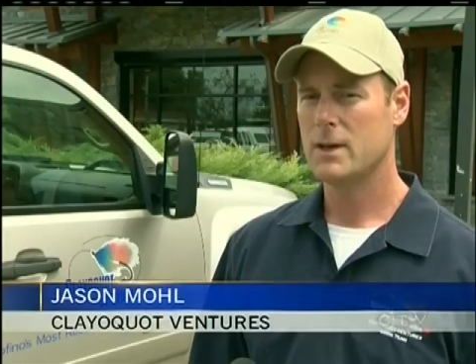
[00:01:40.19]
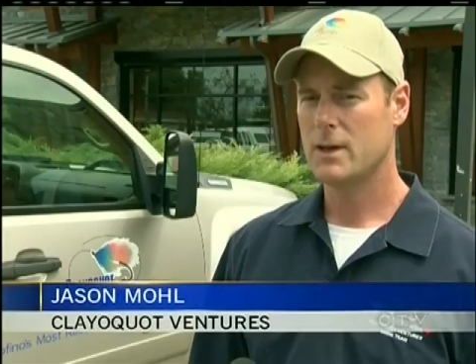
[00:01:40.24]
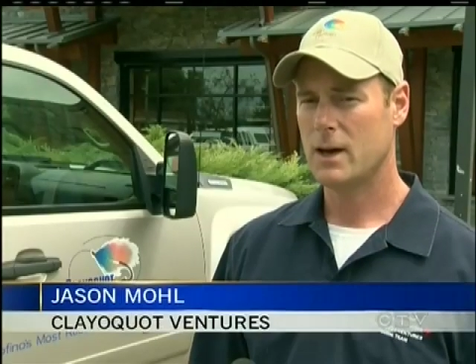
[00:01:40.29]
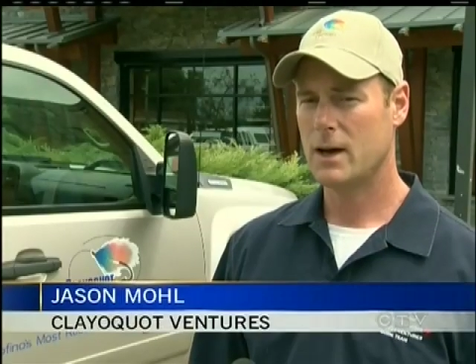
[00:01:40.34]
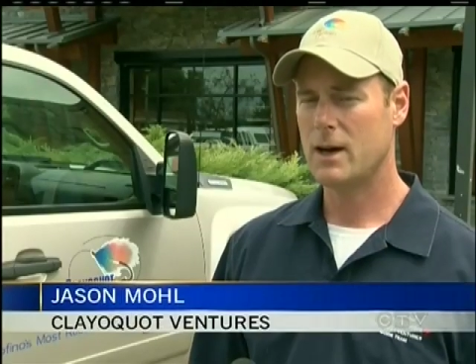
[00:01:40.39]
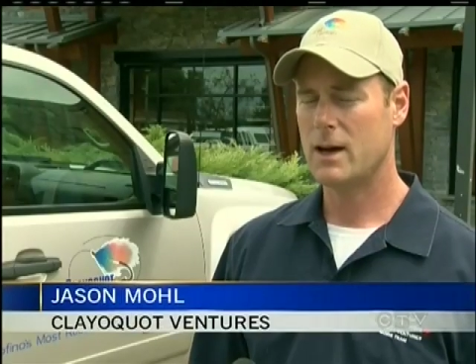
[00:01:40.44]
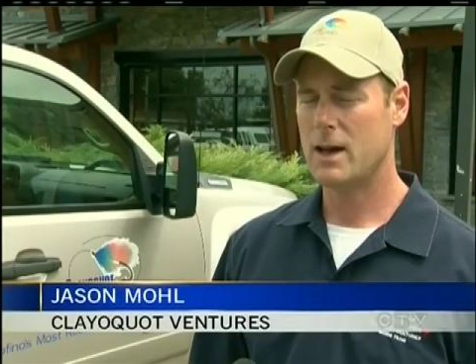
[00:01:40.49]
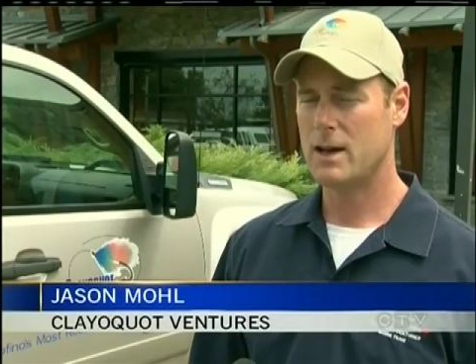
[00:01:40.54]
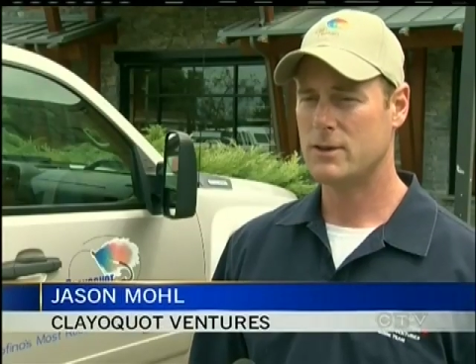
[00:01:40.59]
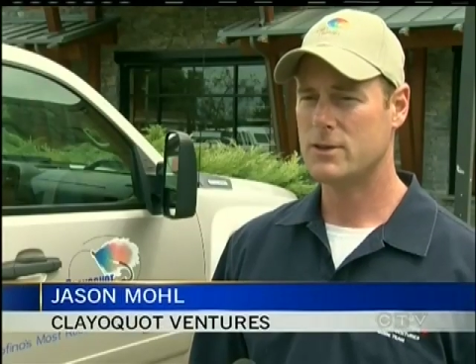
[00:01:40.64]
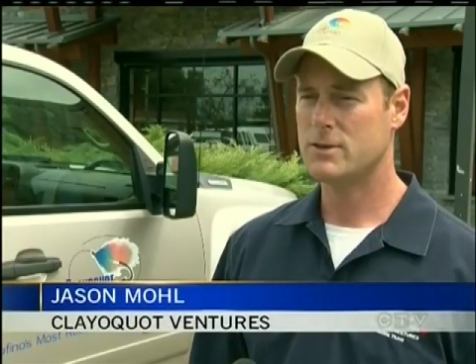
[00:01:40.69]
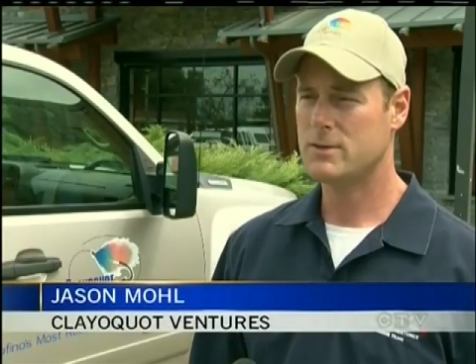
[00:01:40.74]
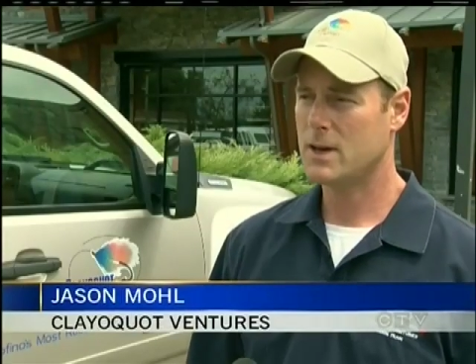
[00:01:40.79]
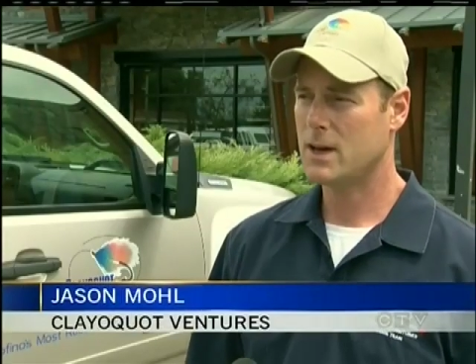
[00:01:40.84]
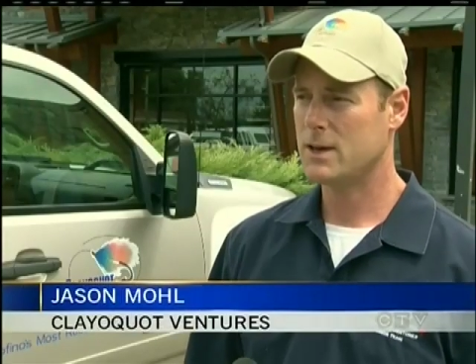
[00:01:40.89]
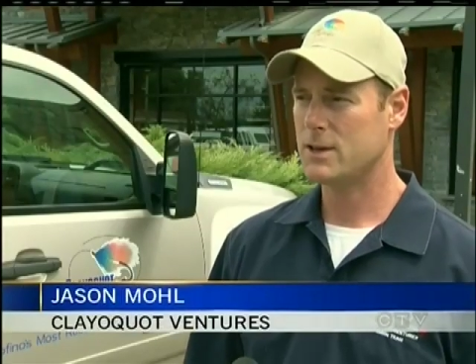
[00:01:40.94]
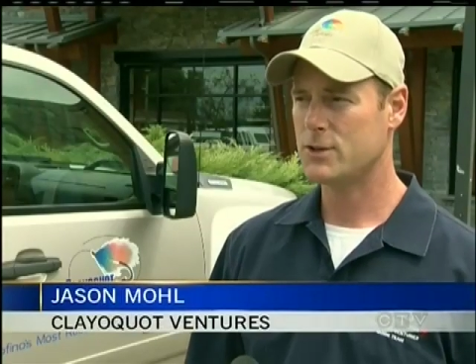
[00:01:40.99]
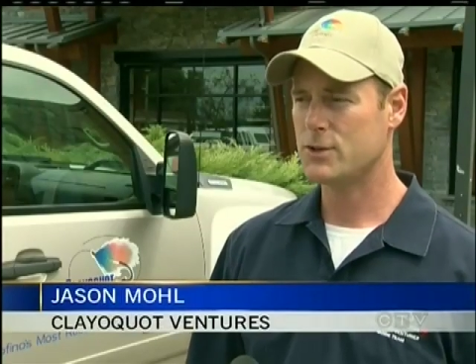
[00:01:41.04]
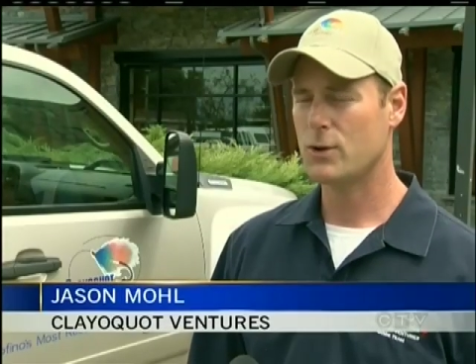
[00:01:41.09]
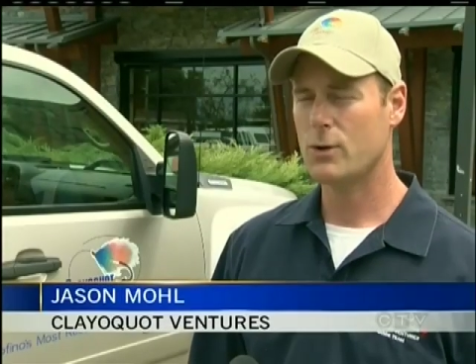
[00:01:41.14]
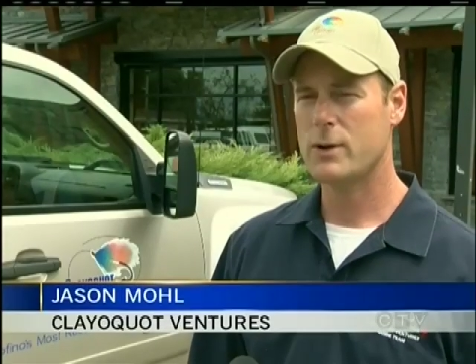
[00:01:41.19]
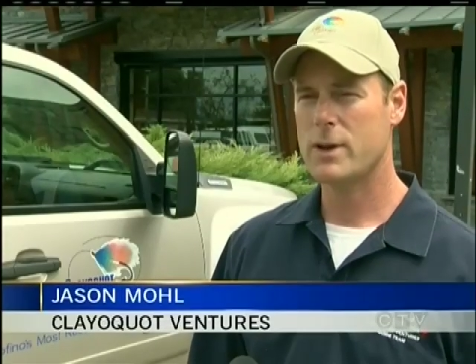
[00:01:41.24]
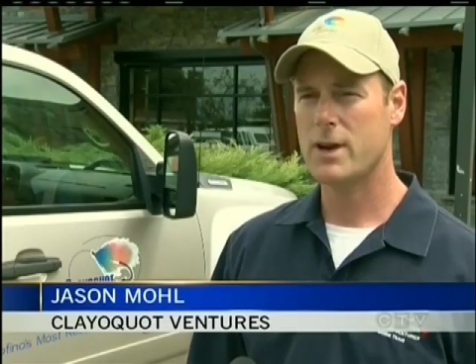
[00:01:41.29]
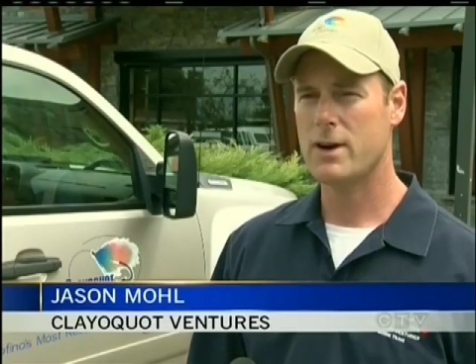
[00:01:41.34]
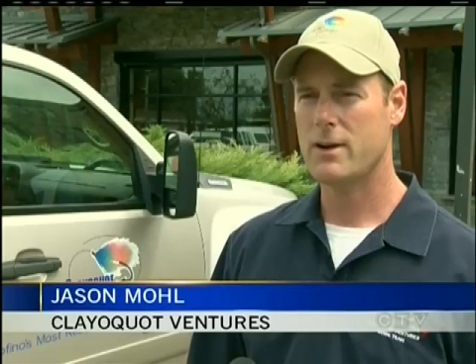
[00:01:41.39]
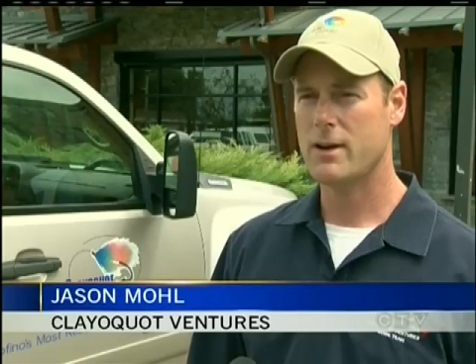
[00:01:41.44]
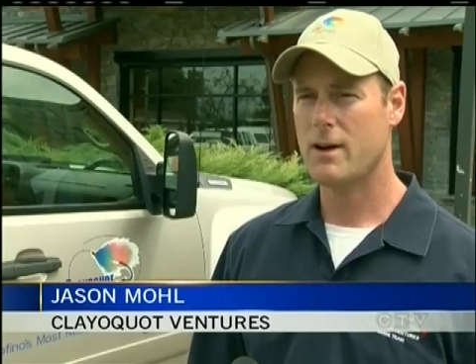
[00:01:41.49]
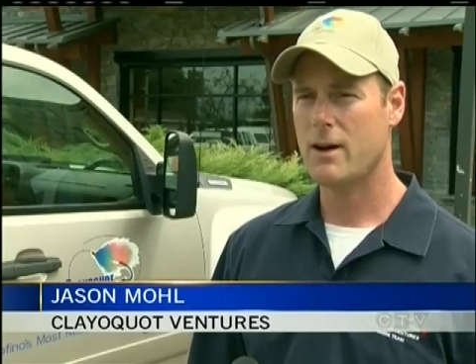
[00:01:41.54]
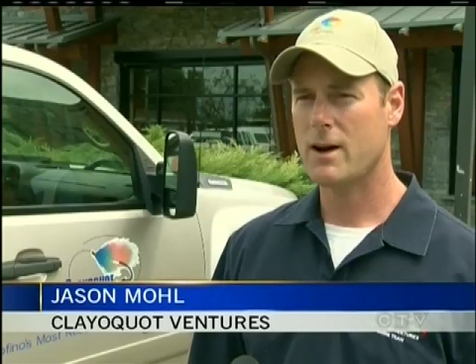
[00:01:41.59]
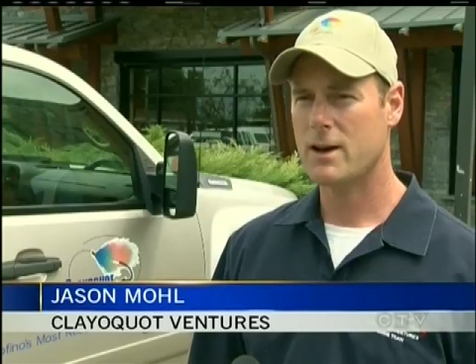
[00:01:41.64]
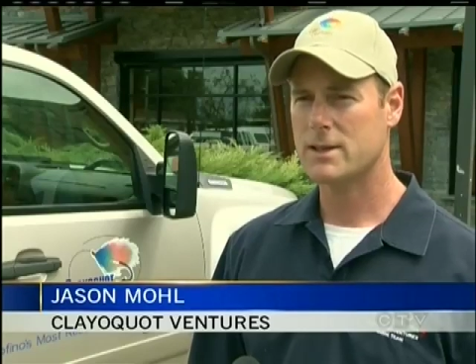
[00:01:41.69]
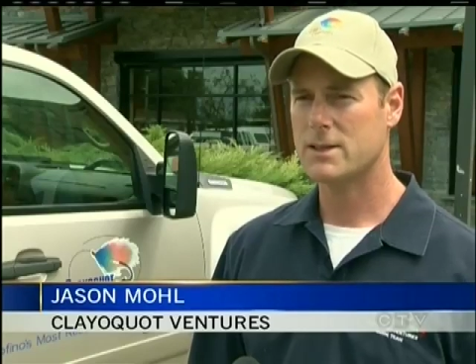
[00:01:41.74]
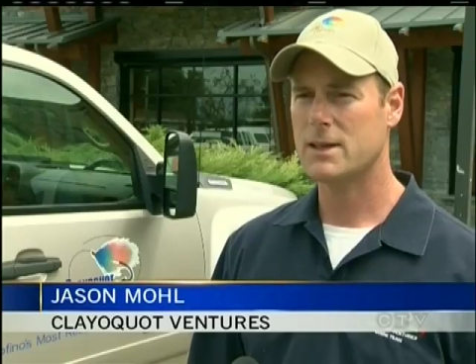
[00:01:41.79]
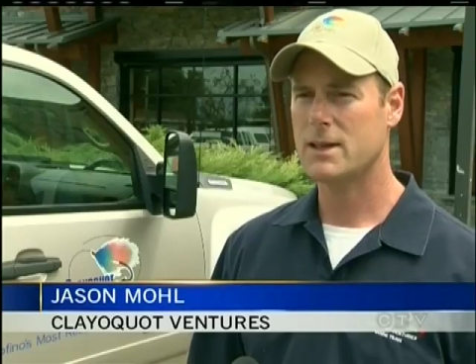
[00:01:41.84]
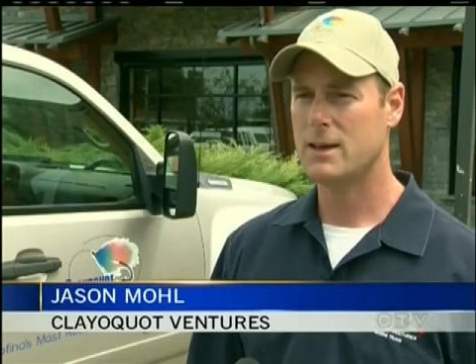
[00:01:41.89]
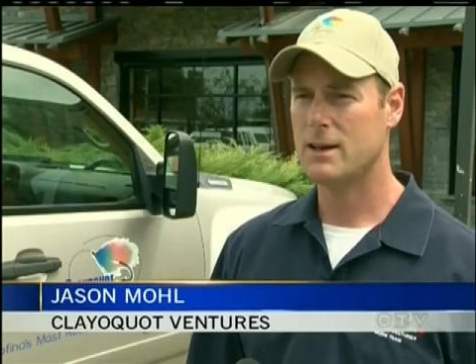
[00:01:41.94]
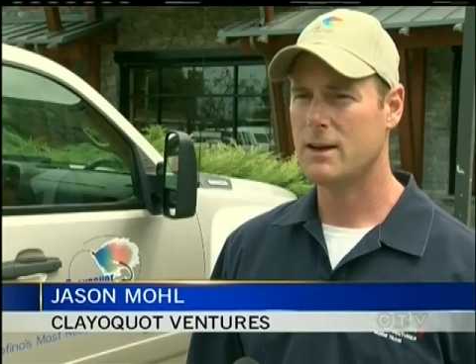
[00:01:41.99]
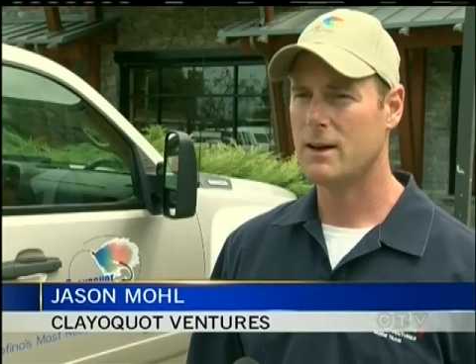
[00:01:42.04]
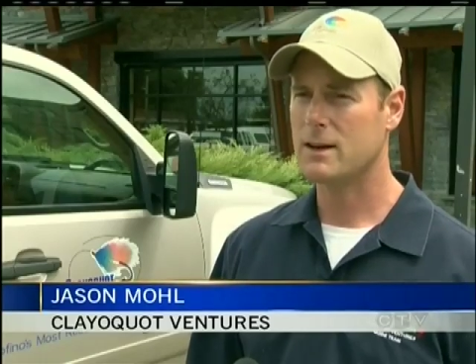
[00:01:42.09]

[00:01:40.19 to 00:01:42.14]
kind of show curiosity.